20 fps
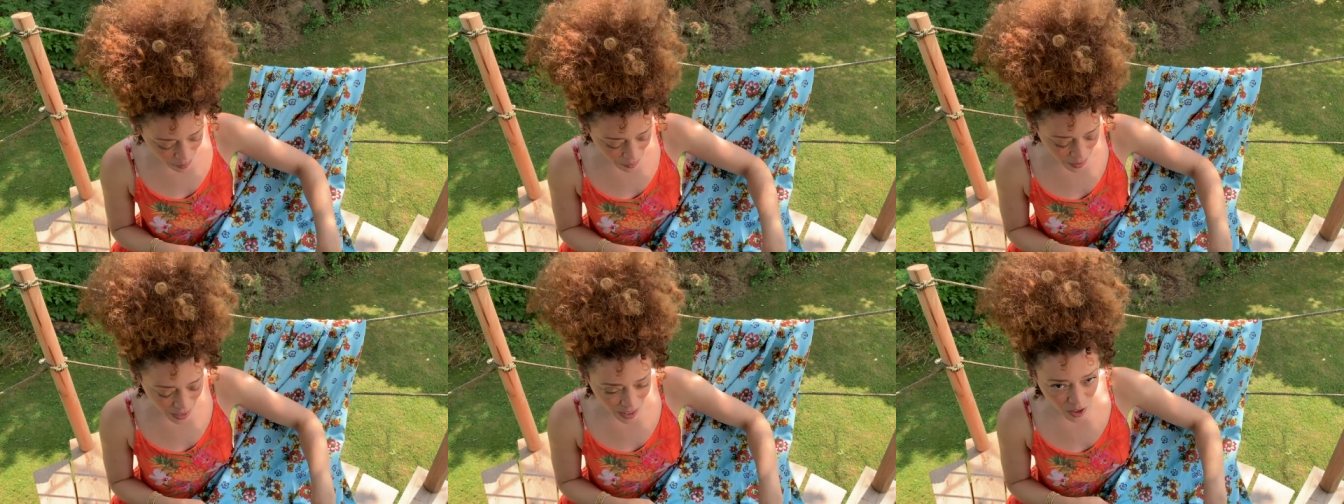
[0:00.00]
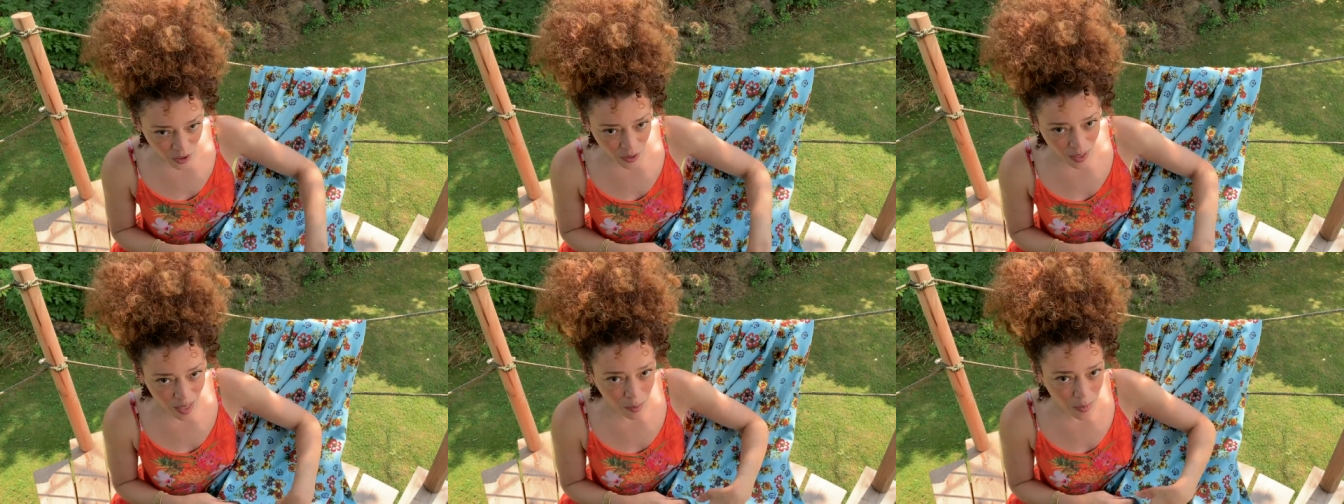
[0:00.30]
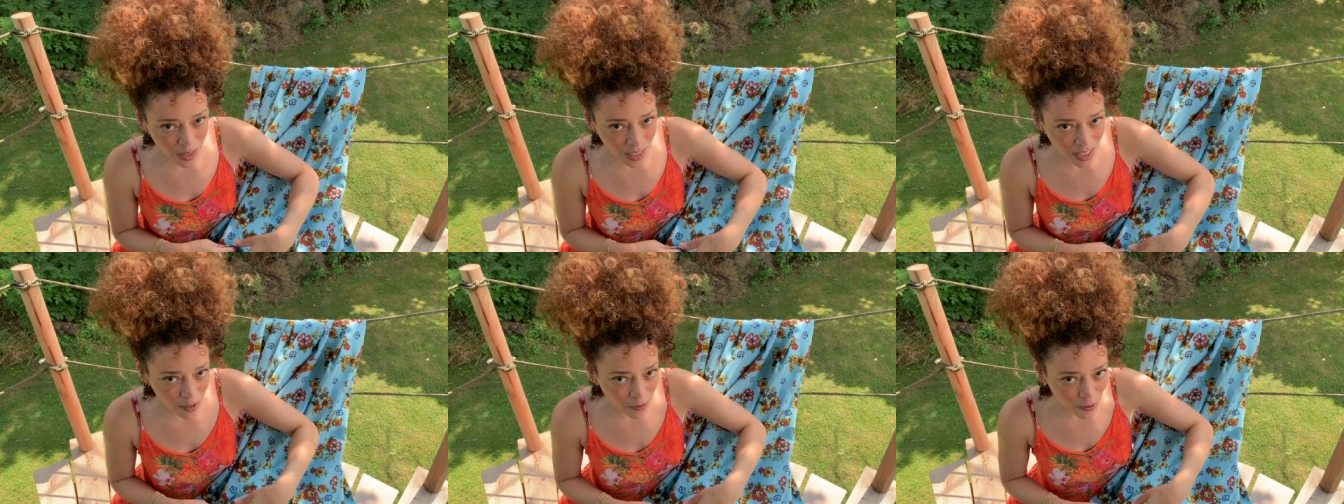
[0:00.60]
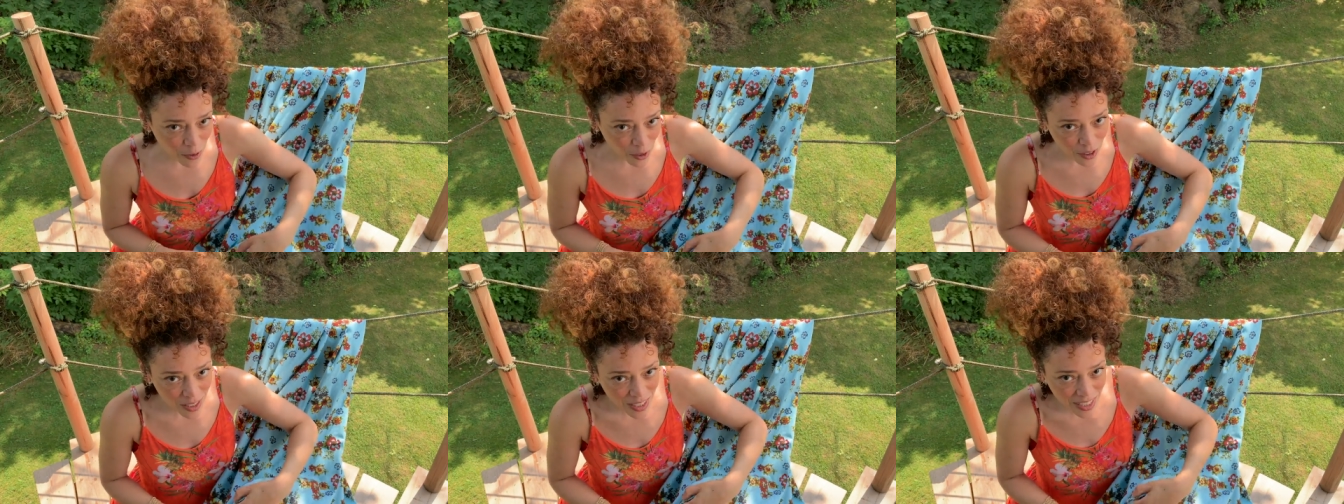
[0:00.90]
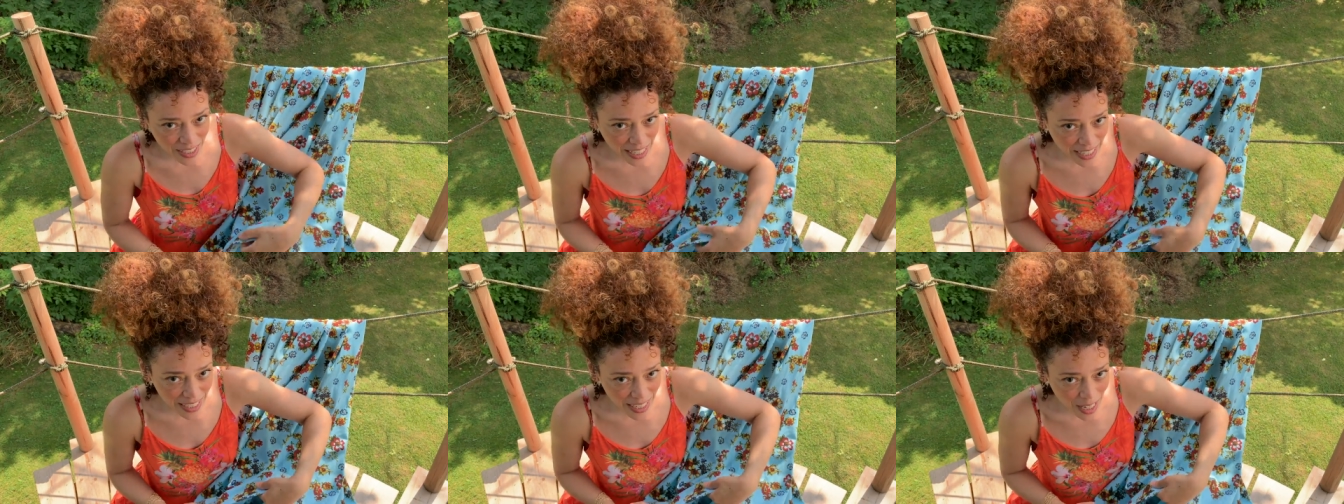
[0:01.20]
makes your hem stiffer and
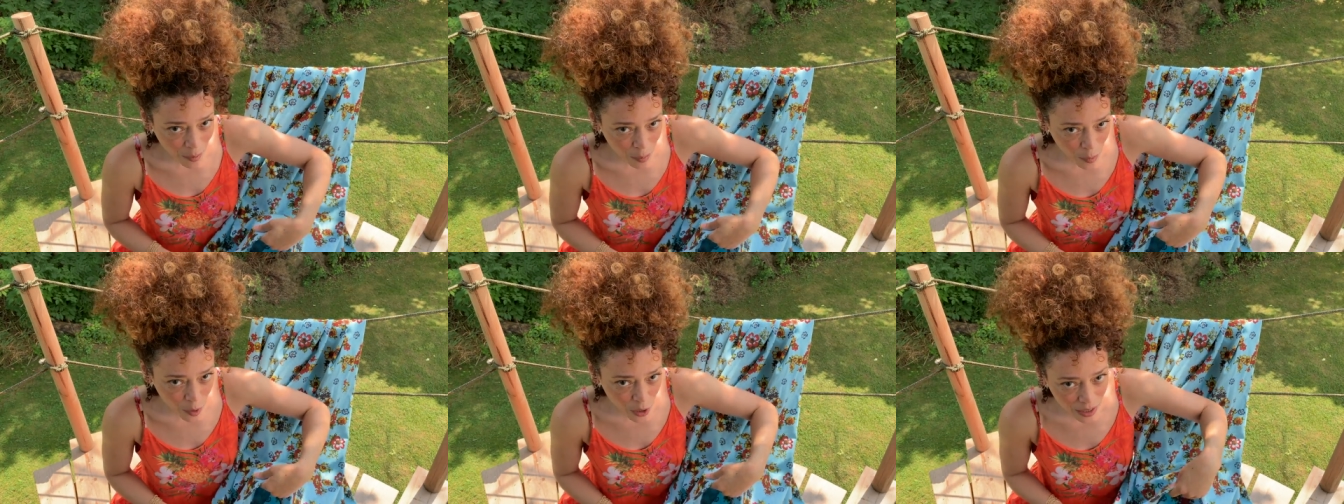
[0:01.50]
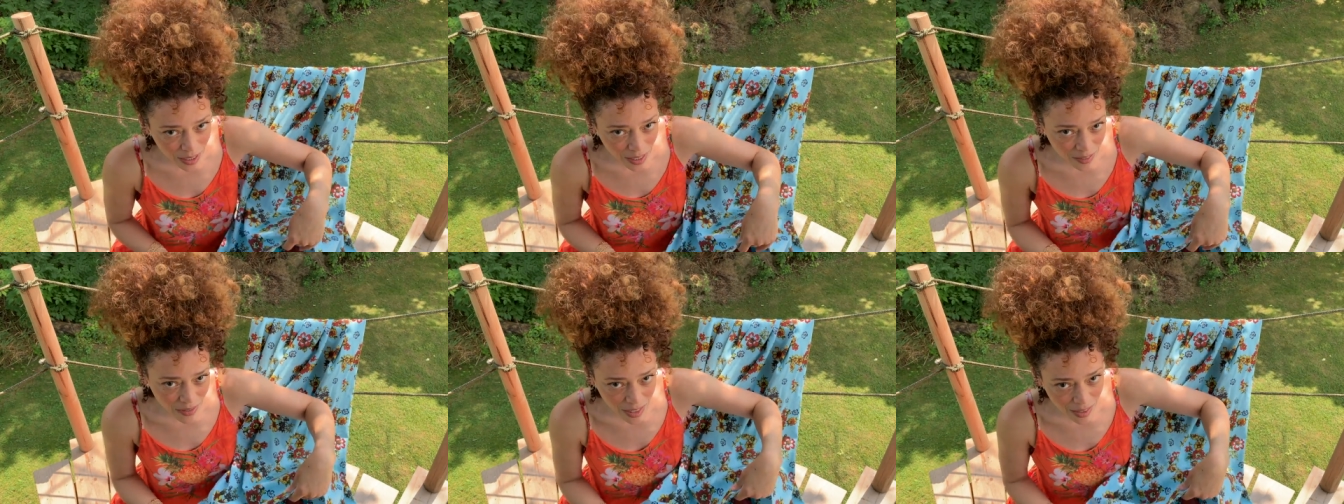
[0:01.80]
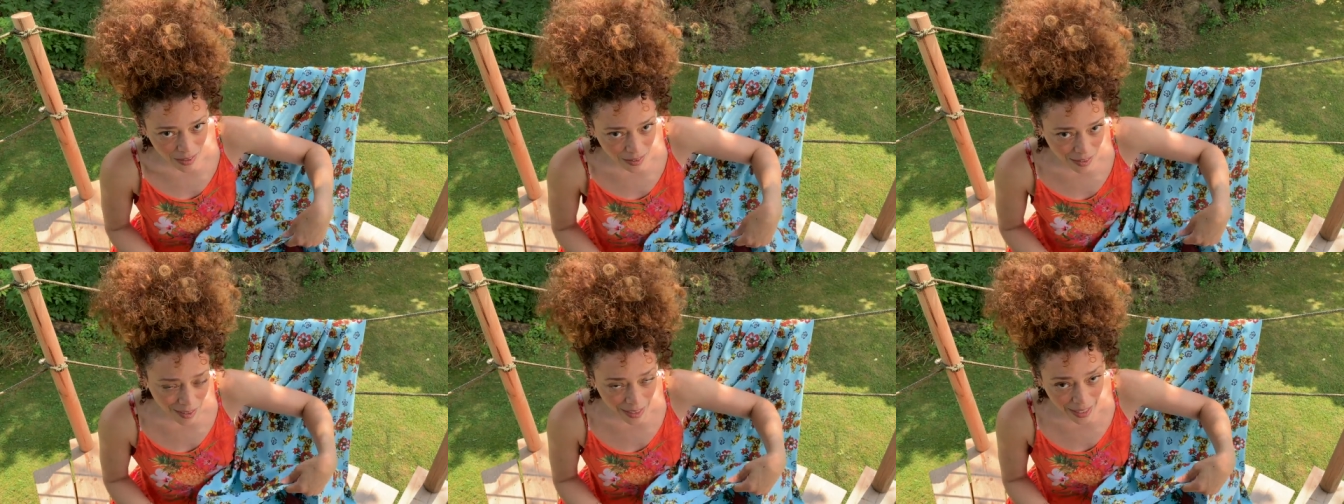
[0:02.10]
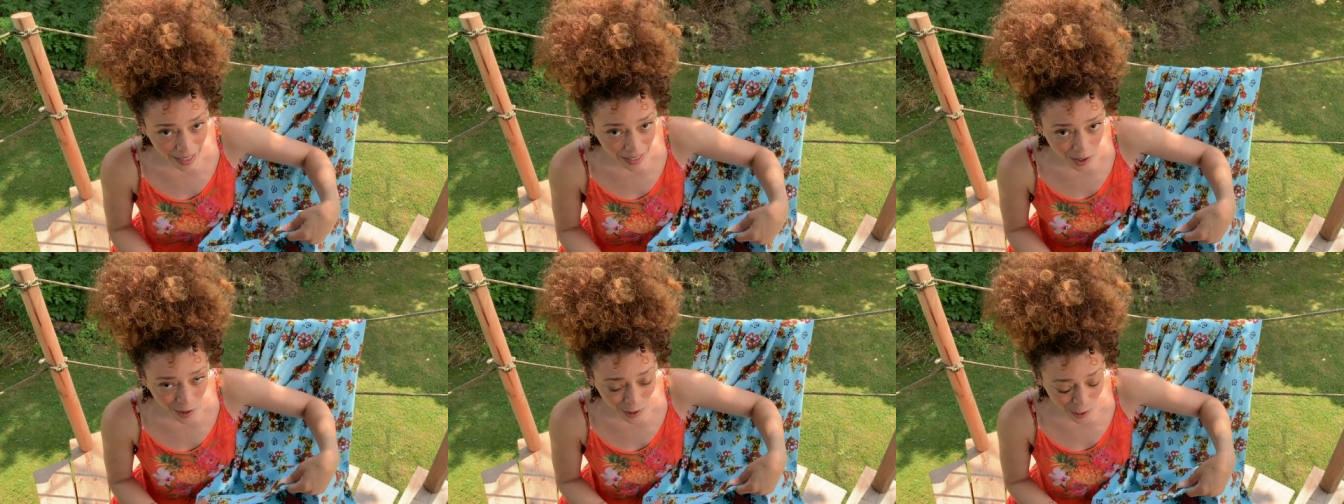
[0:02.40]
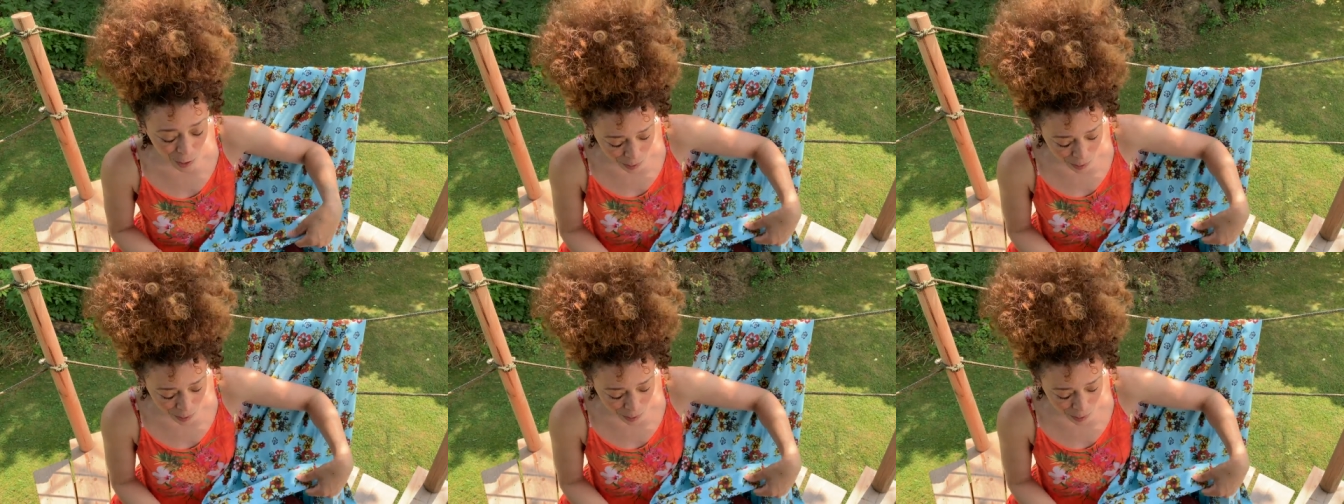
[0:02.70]
stand out more and gives it a little extra